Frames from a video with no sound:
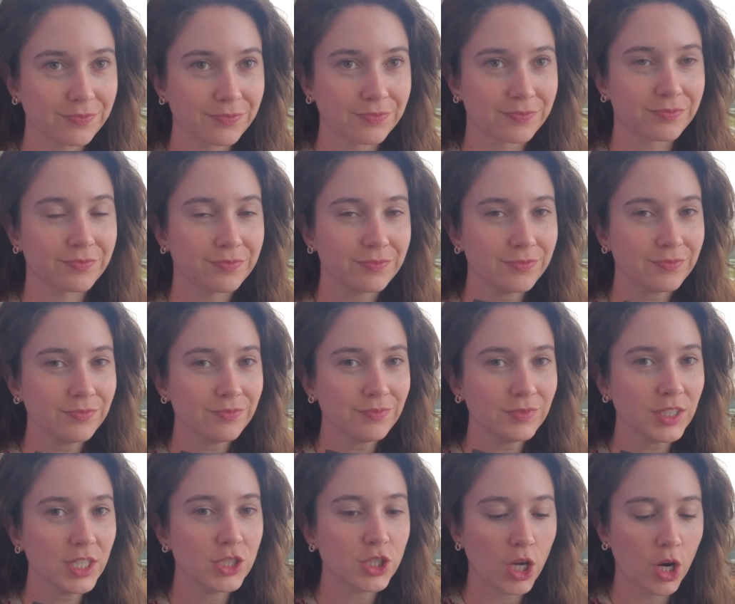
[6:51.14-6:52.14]
Yeah.
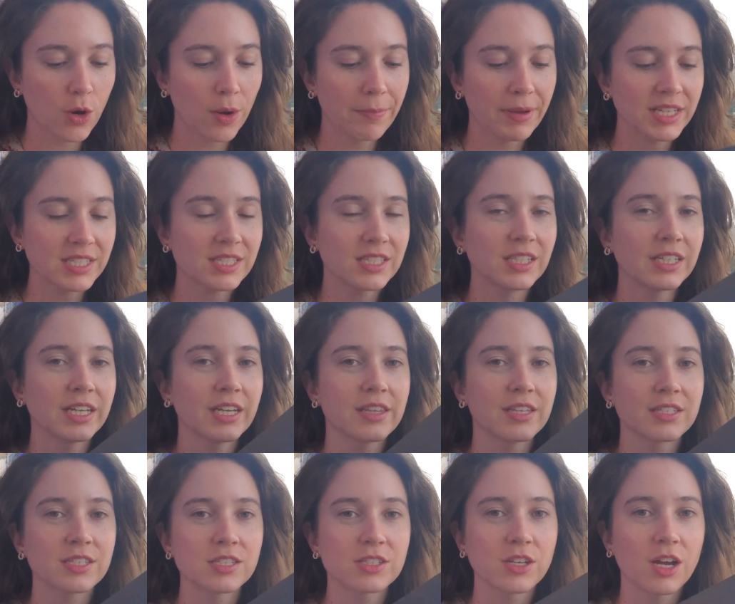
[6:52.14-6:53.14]
So basically,
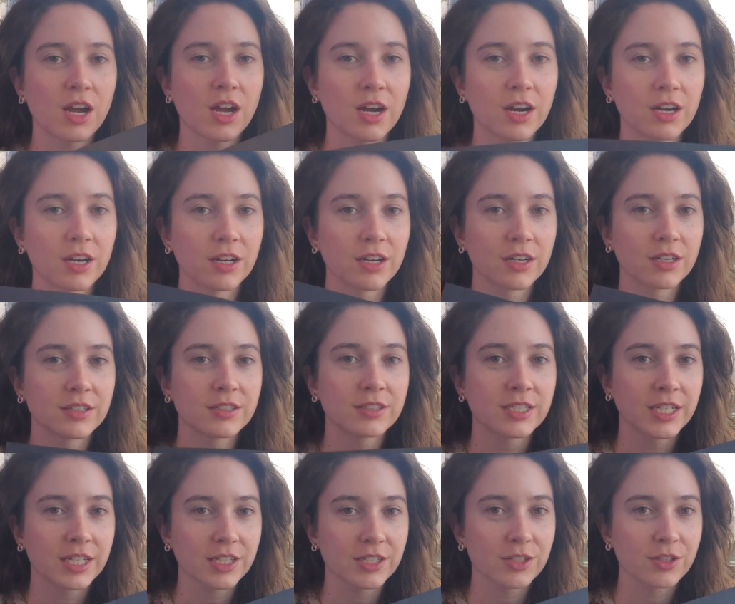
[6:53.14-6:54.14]
this is our
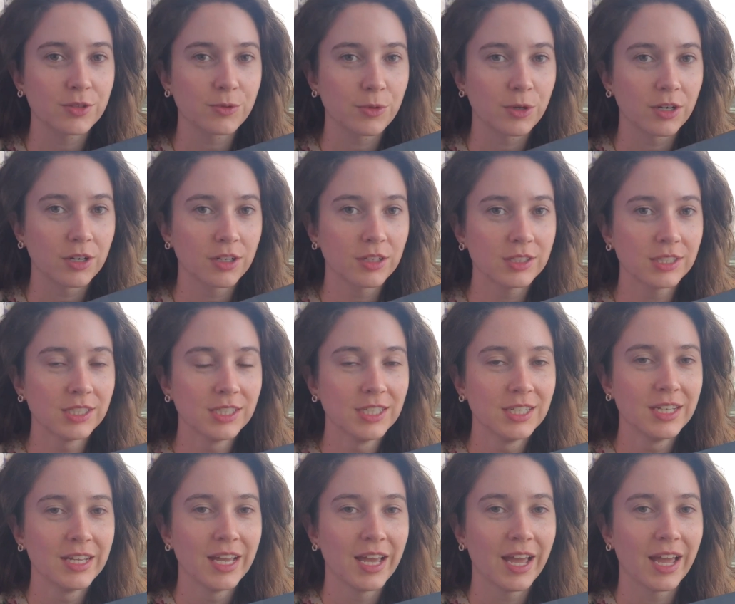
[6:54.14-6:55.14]
ticket to the world,
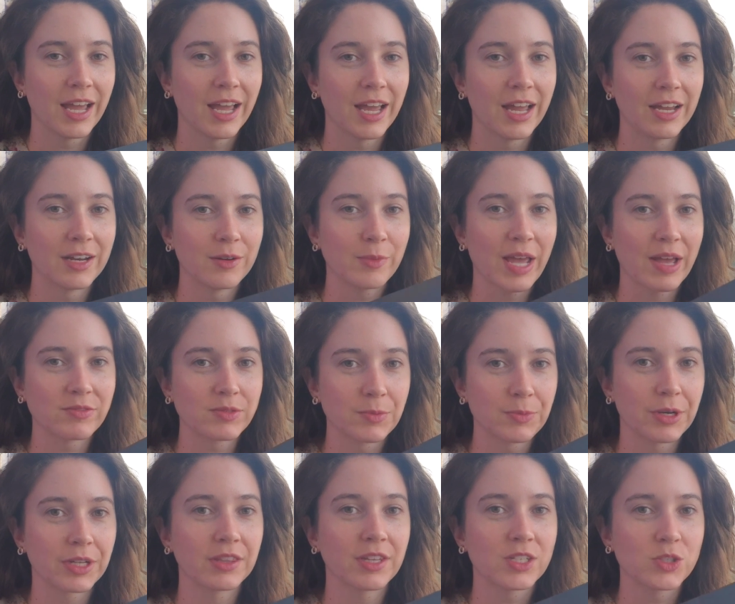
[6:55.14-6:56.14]
and we have to
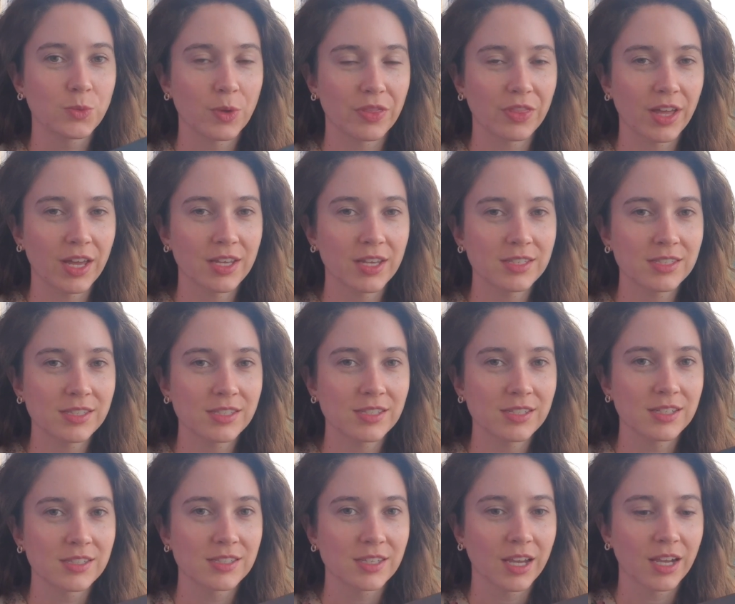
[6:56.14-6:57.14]
bring this with
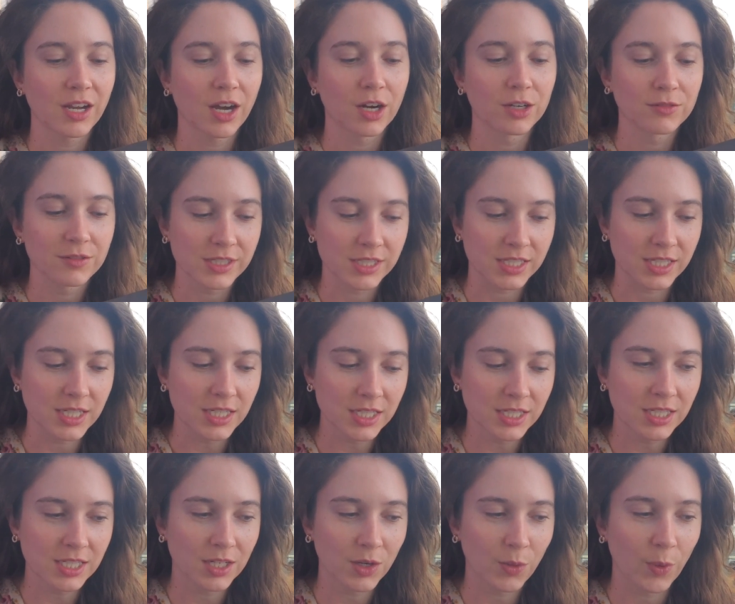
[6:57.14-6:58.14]
us. It's like our receipt
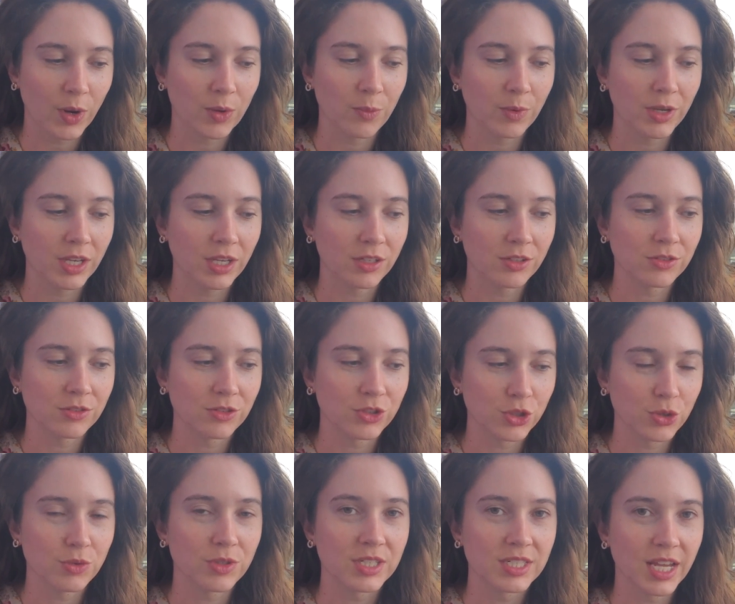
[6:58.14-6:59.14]
when we
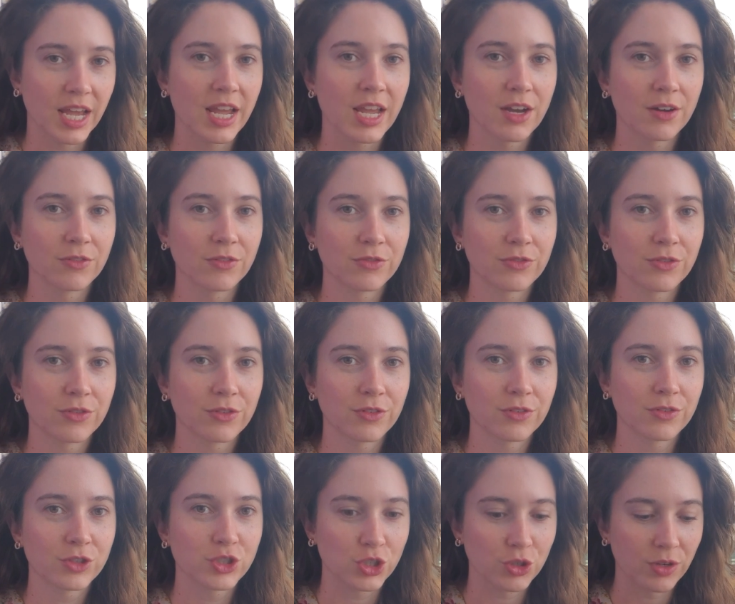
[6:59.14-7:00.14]
do the day of
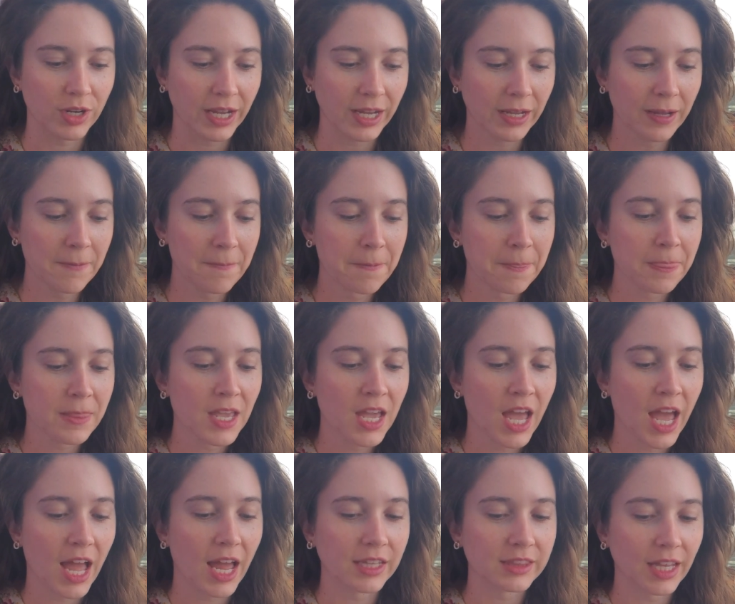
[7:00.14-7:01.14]
shooting,
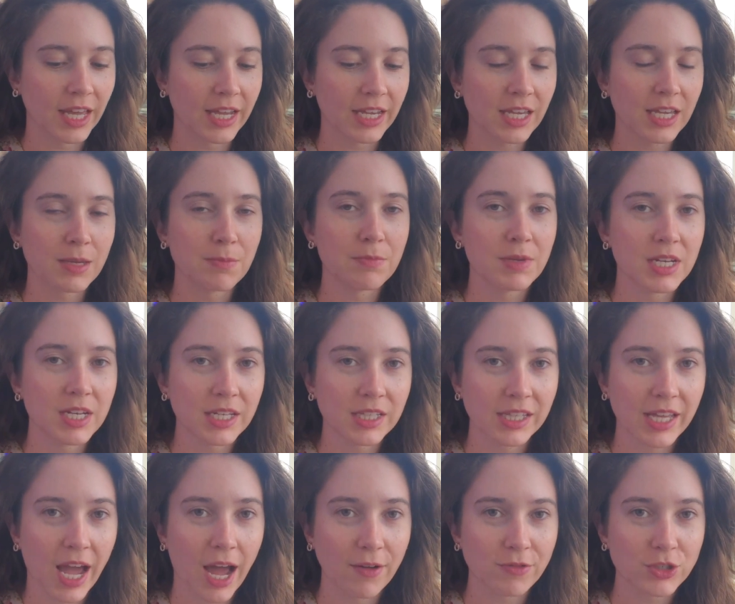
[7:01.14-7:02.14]
and like
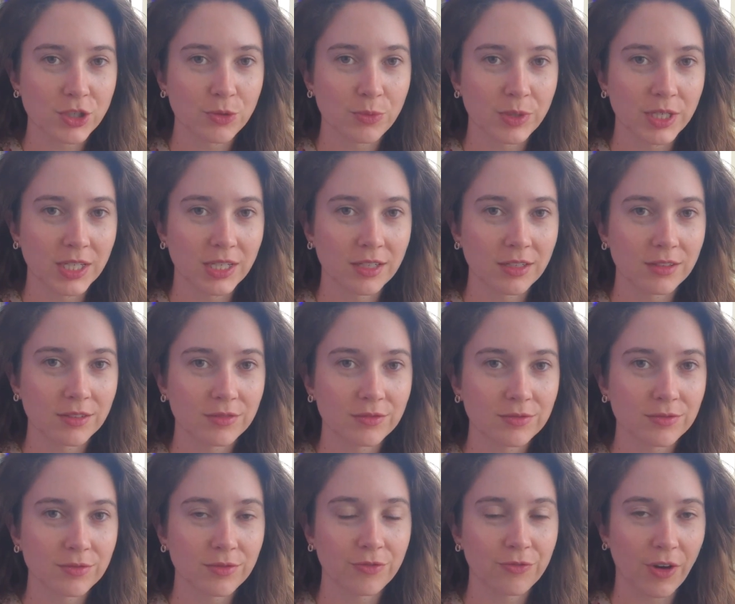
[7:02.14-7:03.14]
immediately after we
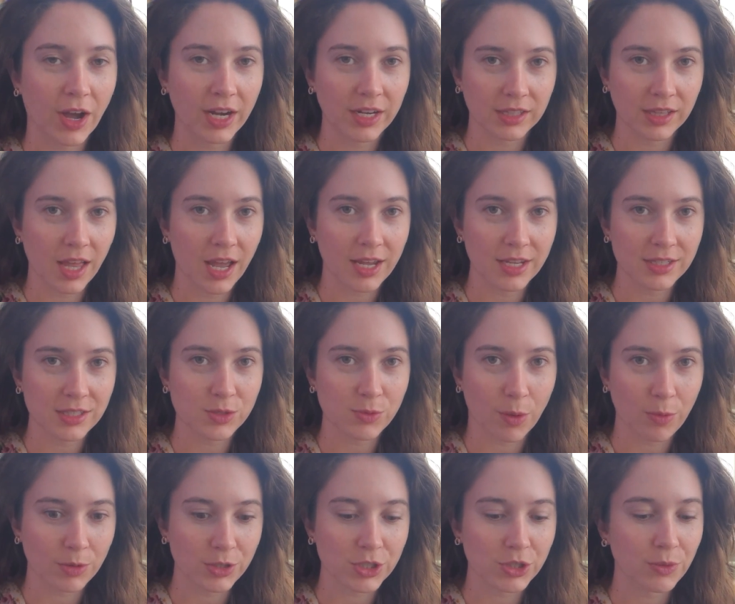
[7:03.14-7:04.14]
finalized
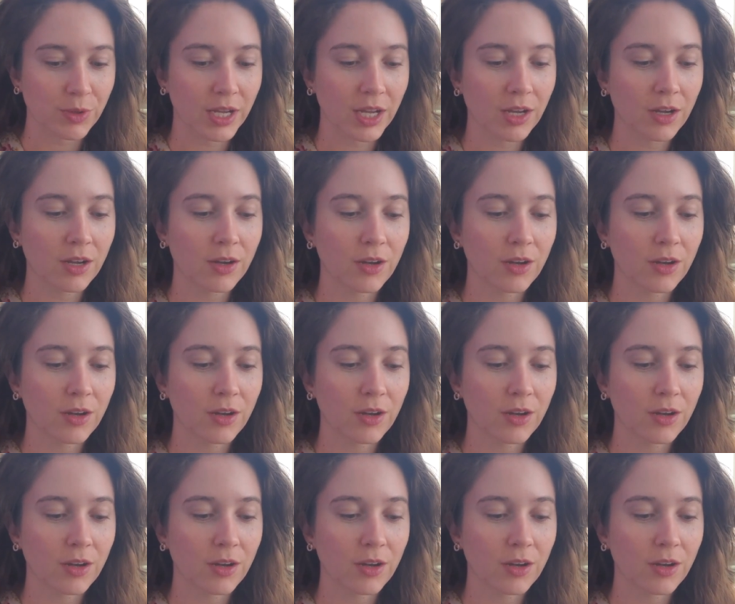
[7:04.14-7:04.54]
what we're doing.